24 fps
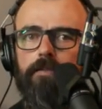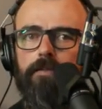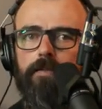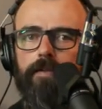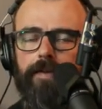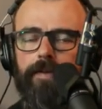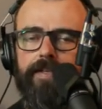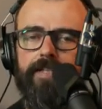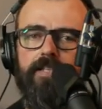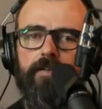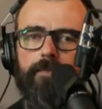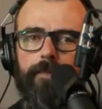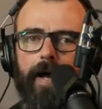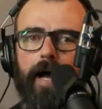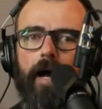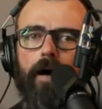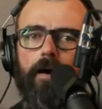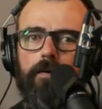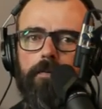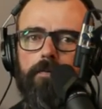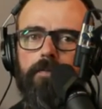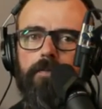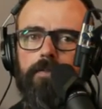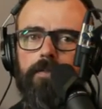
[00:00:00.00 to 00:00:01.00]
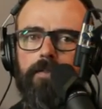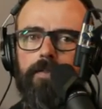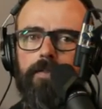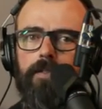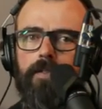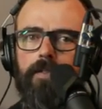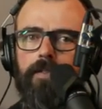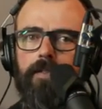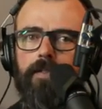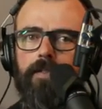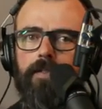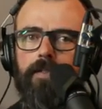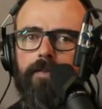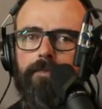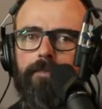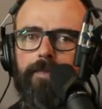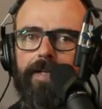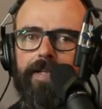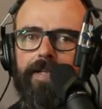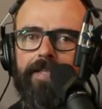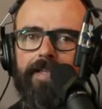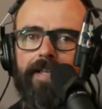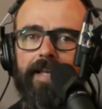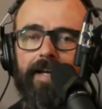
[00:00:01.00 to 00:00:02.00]
this amount,
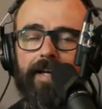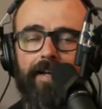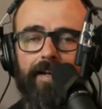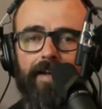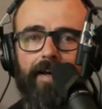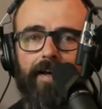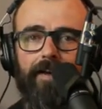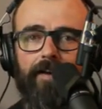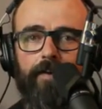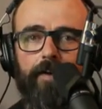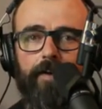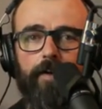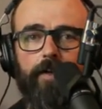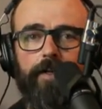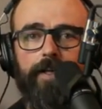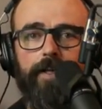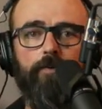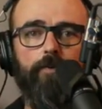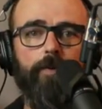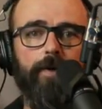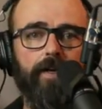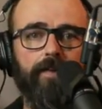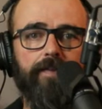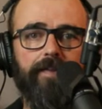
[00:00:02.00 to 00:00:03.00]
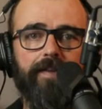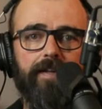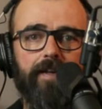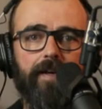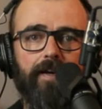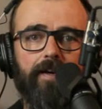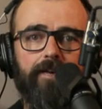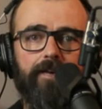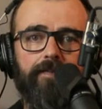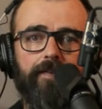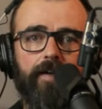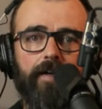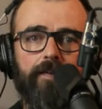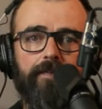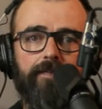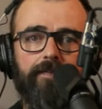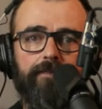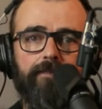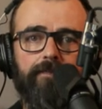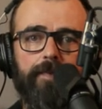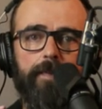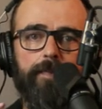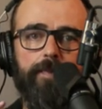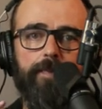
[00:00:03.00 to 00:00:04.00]
because then it'll get rid
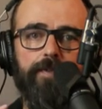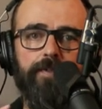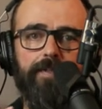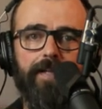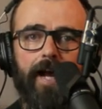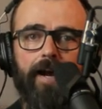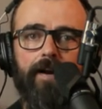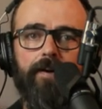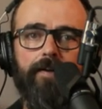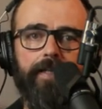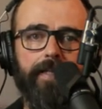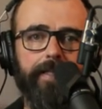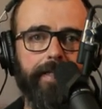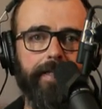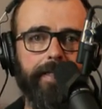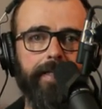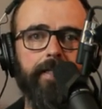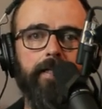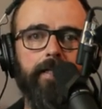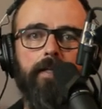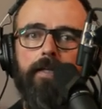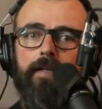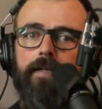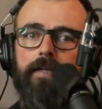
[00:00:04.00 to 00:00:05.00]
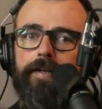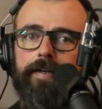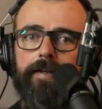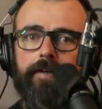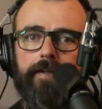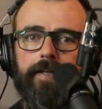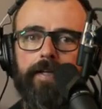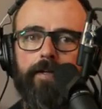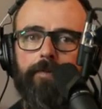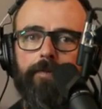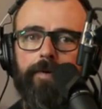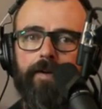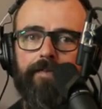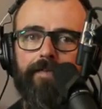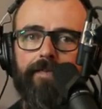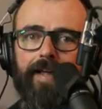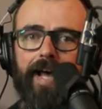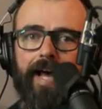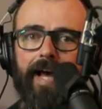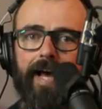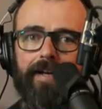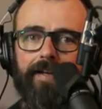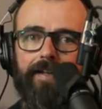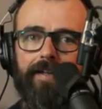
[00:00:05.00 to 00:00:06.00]
of people tire kicking. It'll get rid of
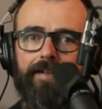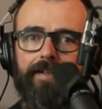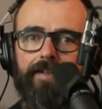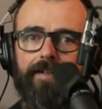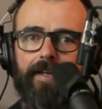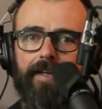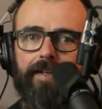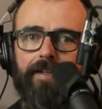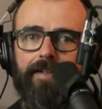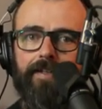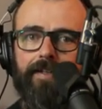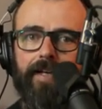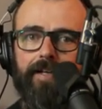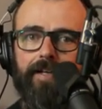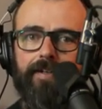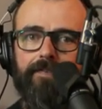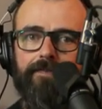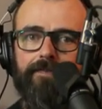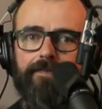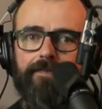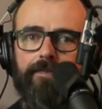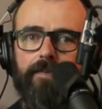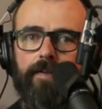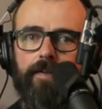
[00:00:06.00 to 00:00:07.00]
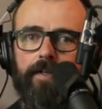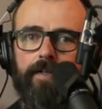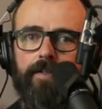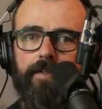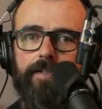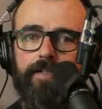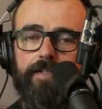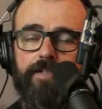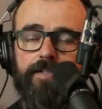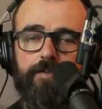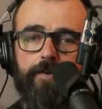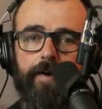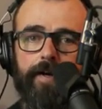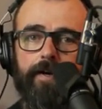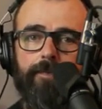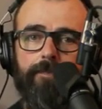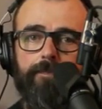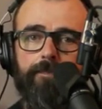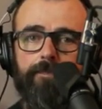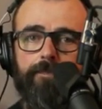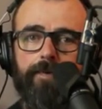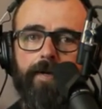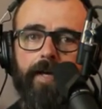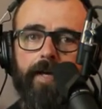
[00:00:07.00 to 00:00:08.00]
that and kind of just straight up
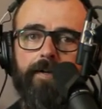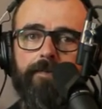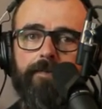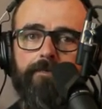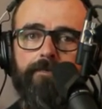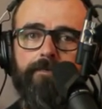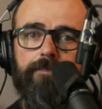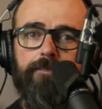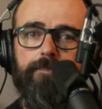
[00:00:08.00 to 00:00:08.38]
kind of